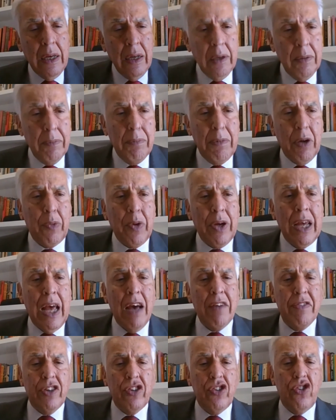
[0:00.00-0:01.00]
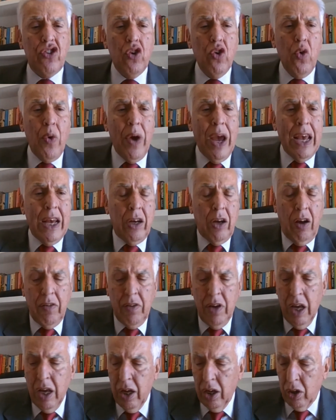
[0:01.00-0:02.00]
but we have a two-way
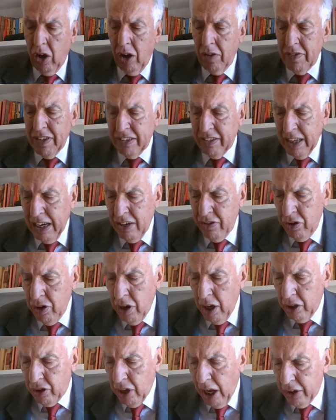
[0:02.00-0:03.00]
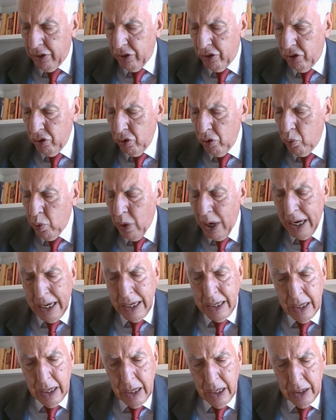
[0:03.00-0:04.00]
conversation, a two-way
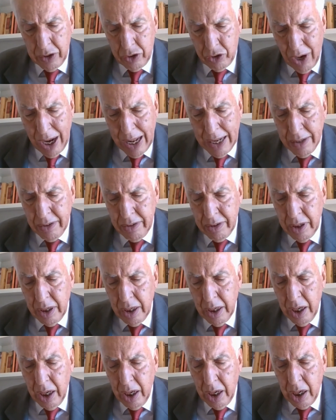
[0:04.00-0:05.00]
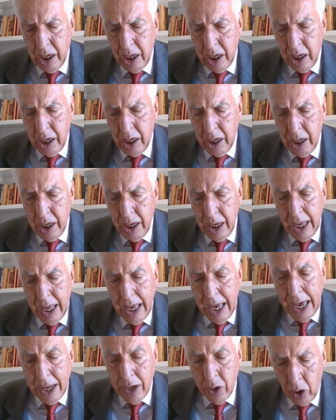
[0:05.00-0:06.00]
trend.
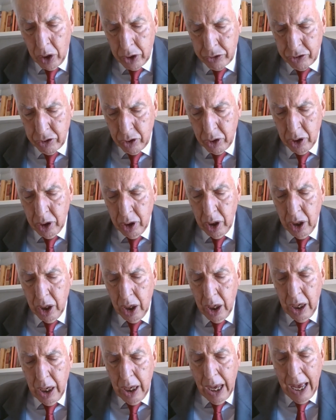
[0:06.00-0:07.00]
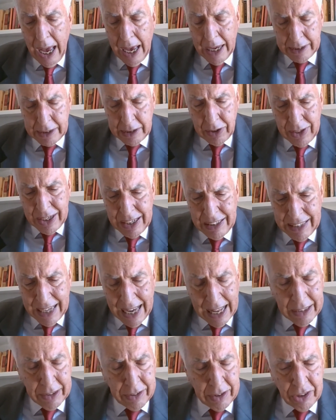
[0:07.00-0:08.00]
And also, as Greece
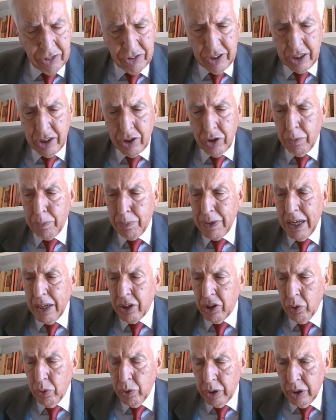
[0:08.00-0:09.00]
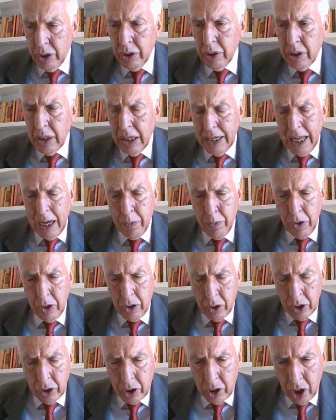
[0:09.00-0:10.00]
enters the European Union, and I will
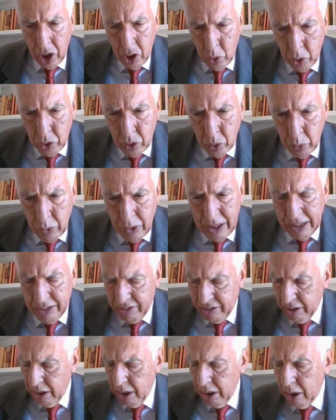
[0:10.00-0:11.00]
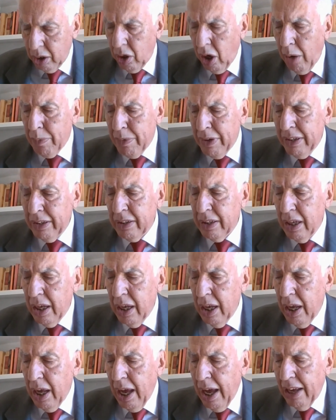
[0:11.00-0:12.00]
conclude with this comment,
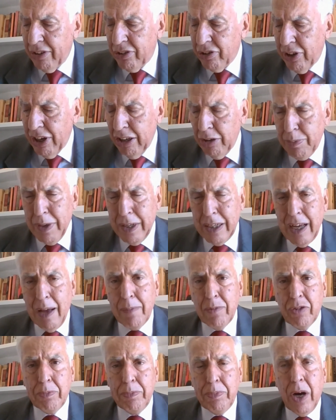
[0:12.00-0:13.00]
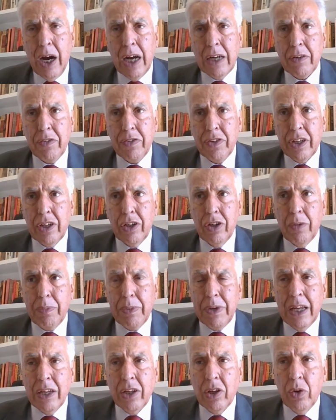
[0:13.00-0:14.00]
as Greece becomes part of the
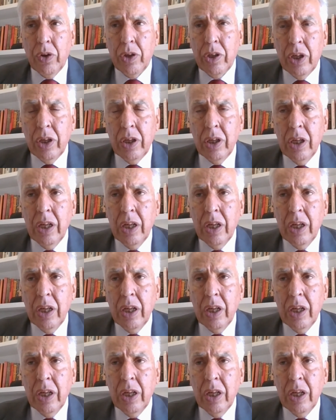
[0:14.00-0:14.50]
European Union,